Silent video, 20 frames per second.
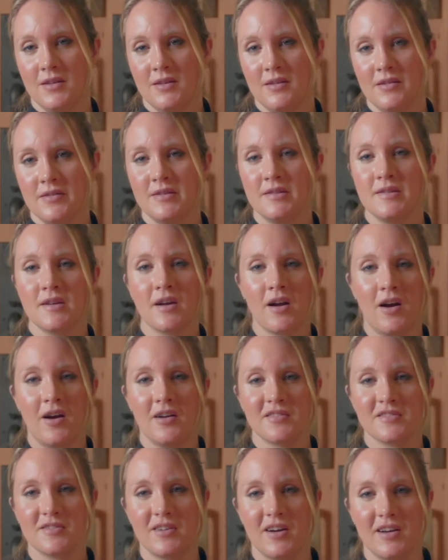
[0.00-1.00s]
This is in
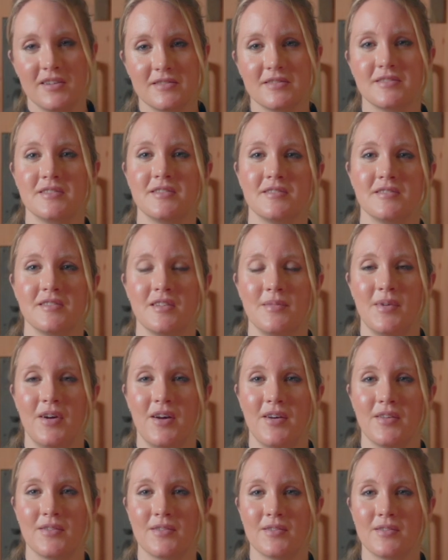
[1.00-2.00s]
contrast to some
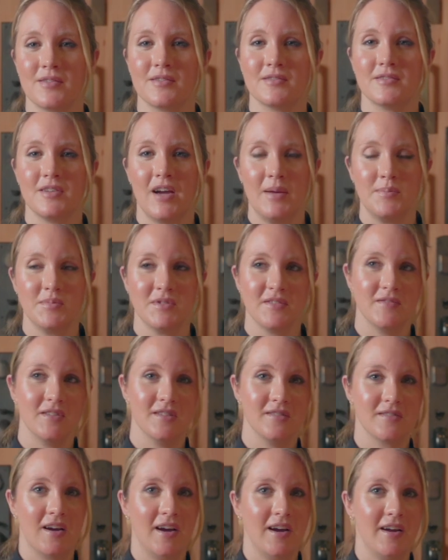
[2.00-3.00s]
other types of
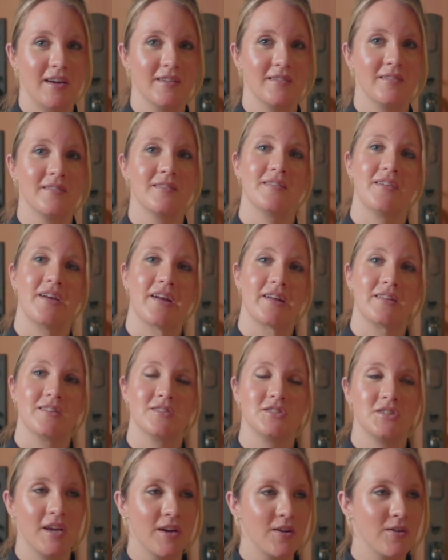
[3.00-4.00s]
design, like the
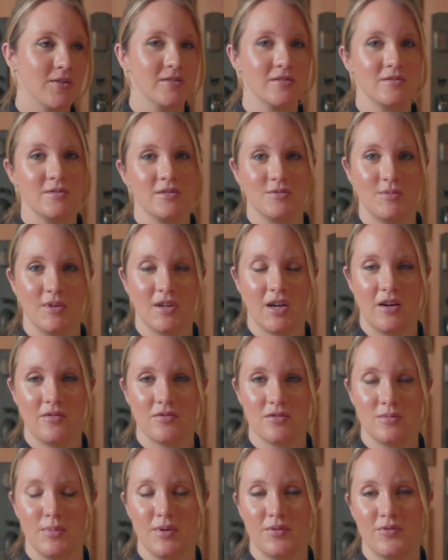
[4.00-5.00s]
shakers, which we
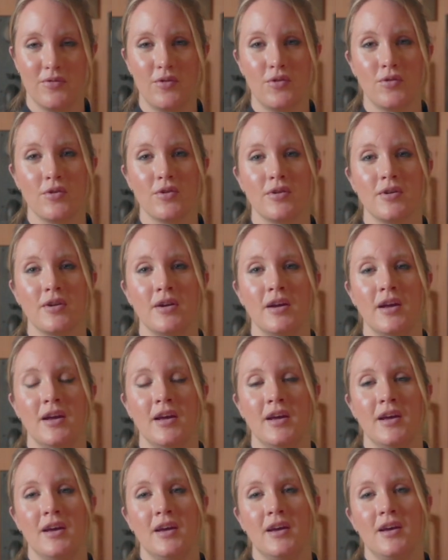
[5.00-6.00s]
covered before.
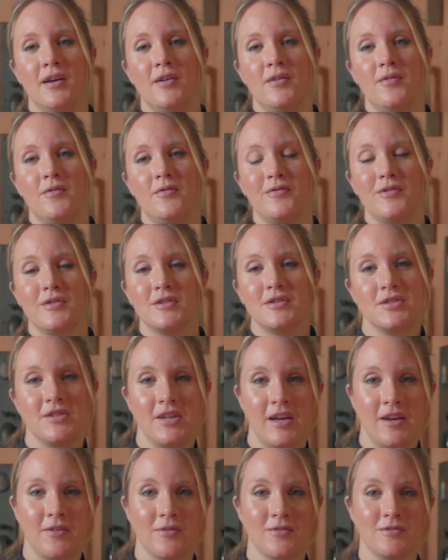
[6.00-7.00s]
For the
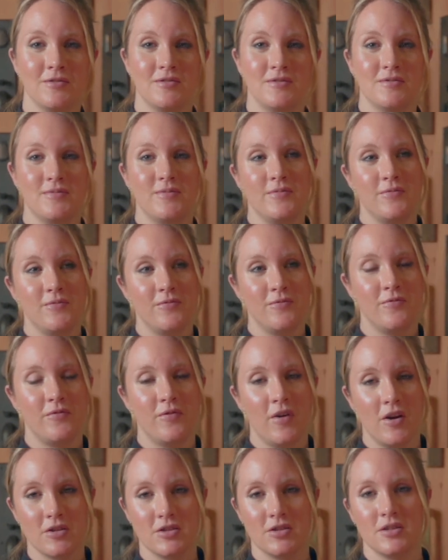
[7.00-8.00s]
shakers,
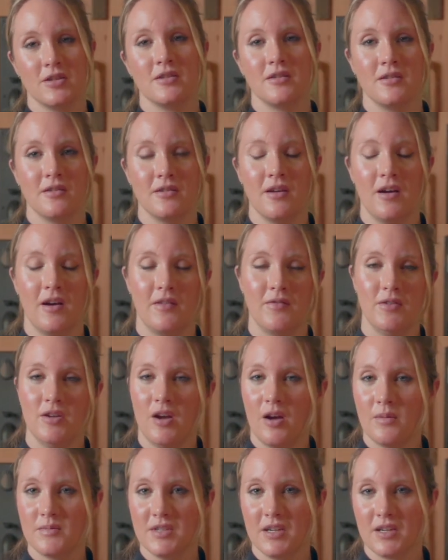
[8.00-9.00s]
function of an
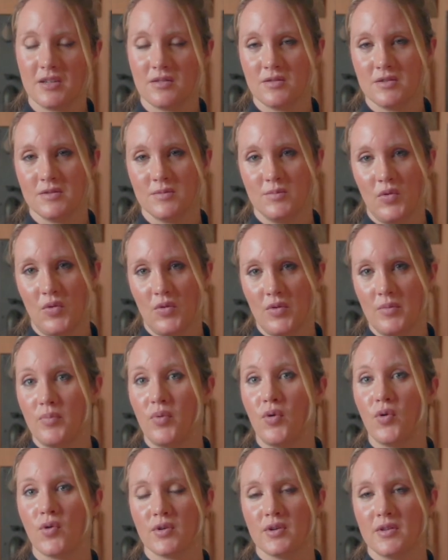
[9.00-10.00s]
object was more
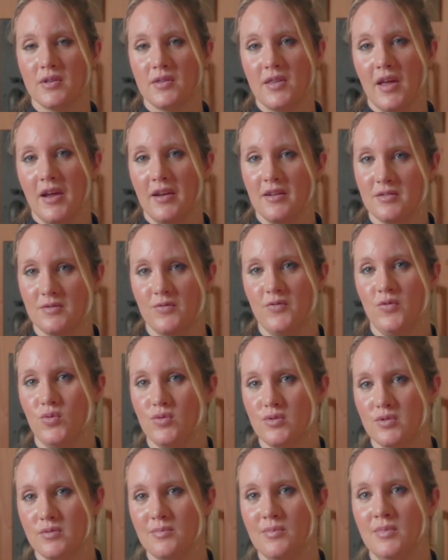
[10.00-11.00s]
important than its
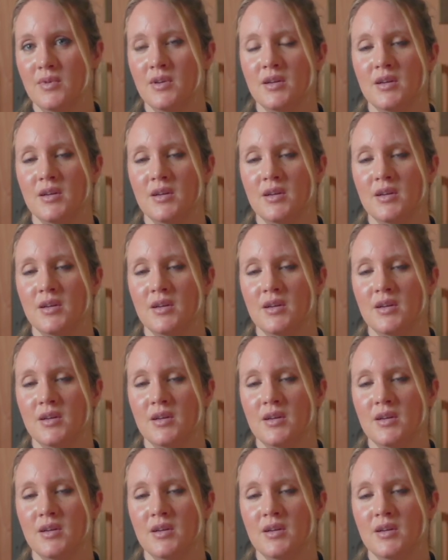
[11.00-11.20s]
form.